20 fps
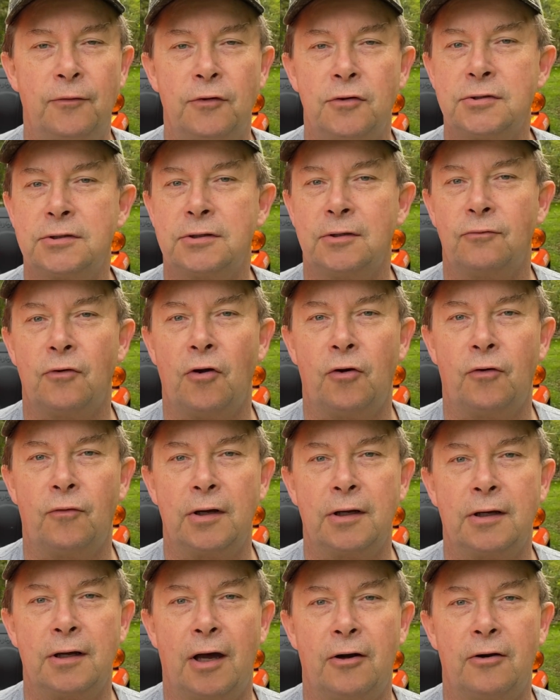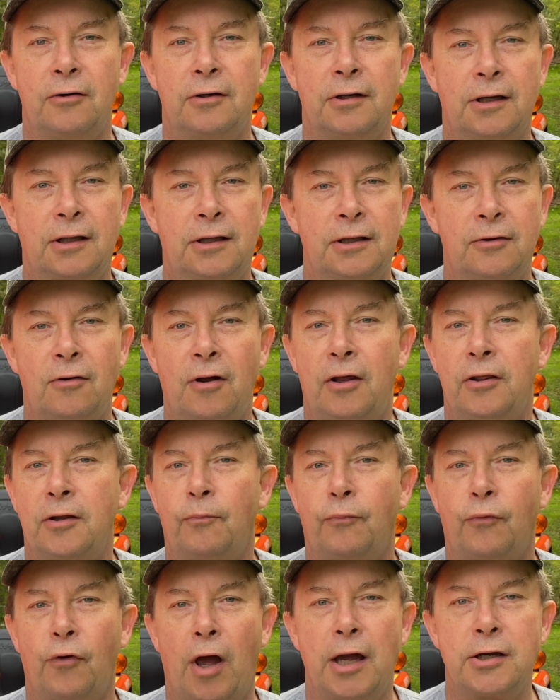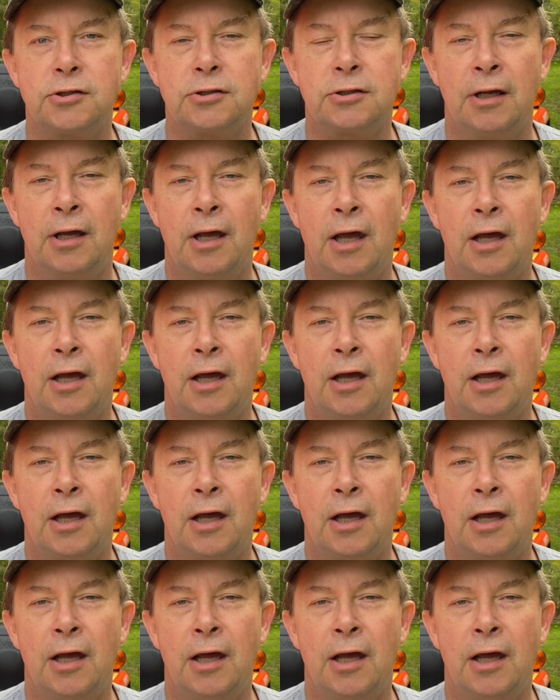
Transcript: We use the rotary cutter to clear all the brush